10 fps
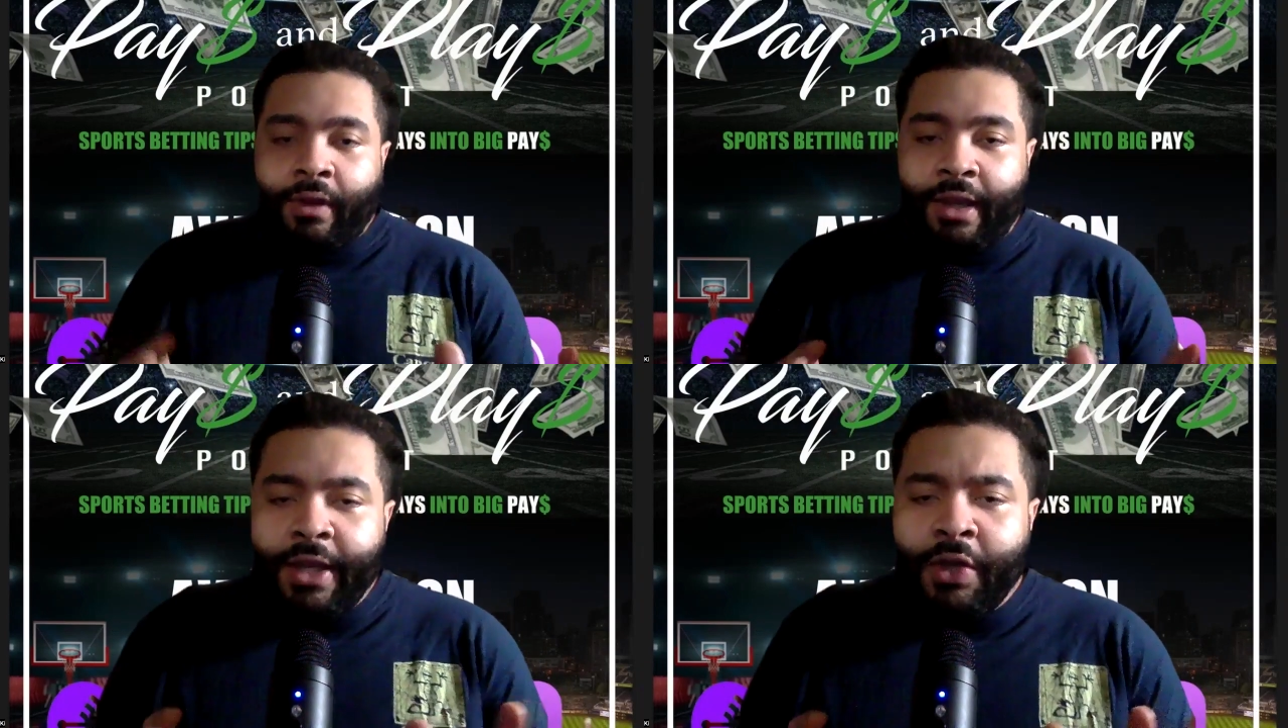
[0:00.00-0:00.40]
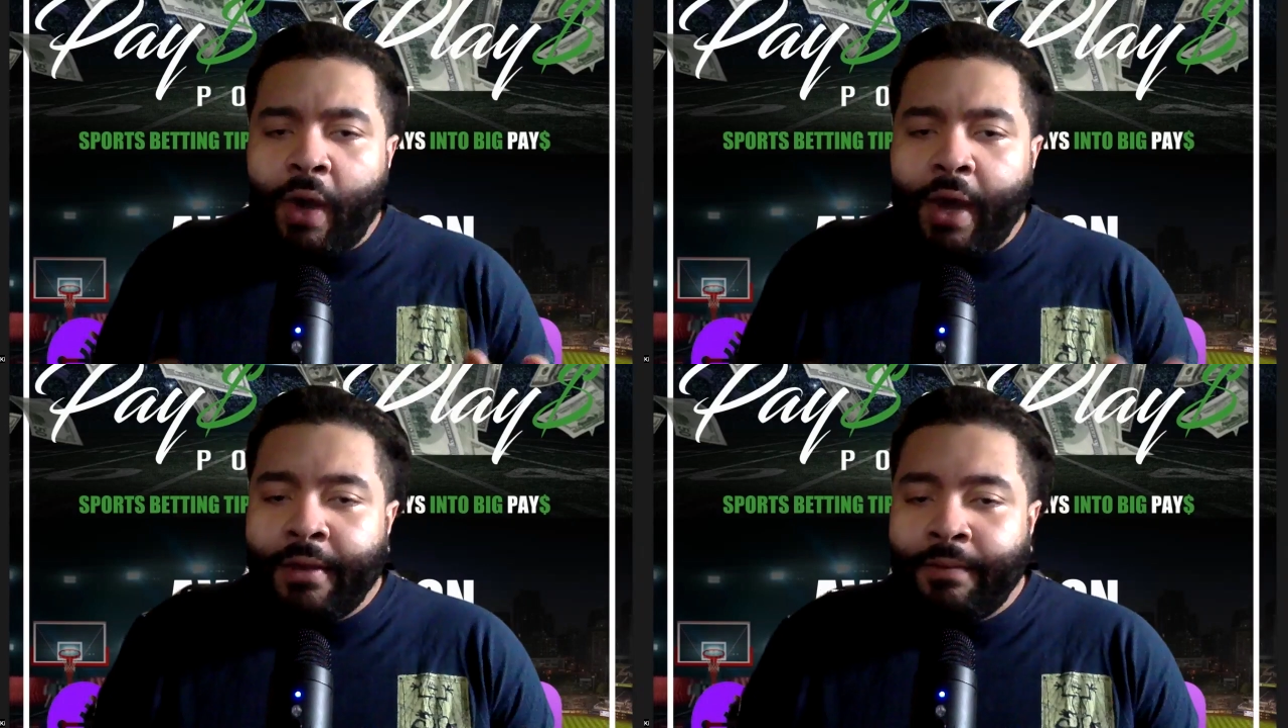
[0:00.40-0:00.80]

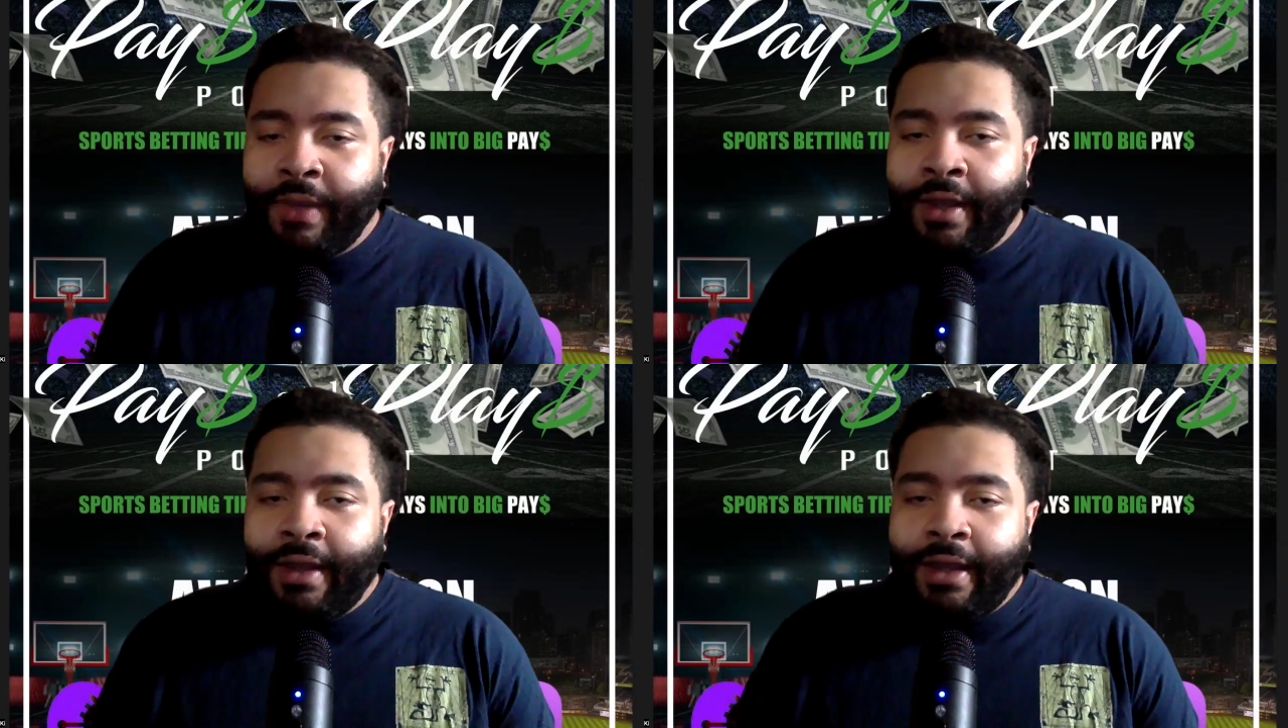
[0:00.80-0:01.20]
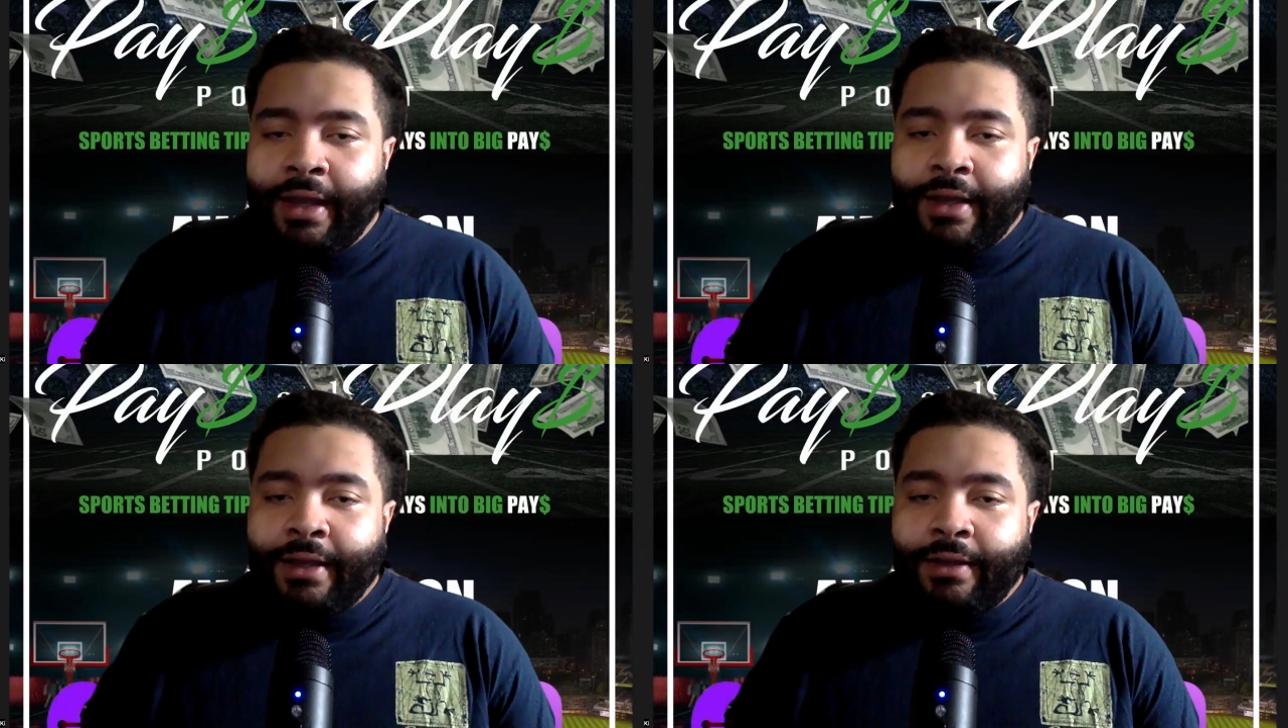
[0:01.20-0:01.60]
anyway,
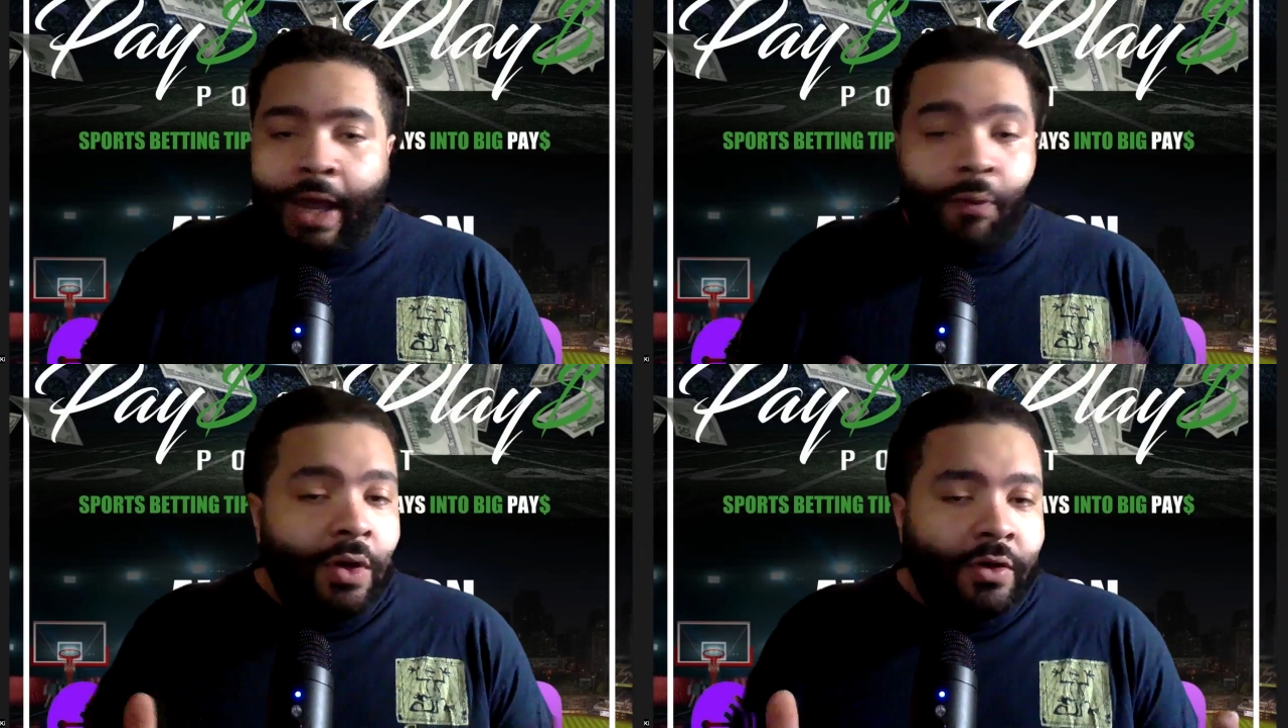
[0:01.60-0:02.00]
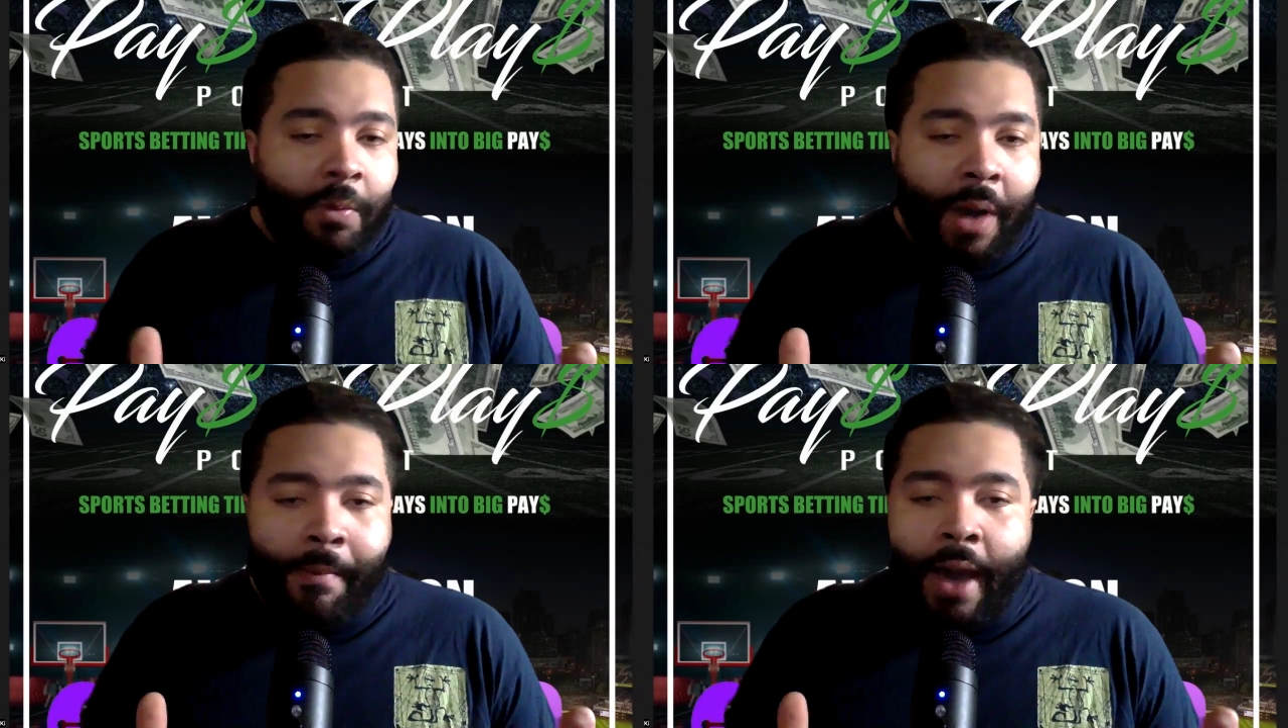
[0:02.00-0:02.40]
we don't know about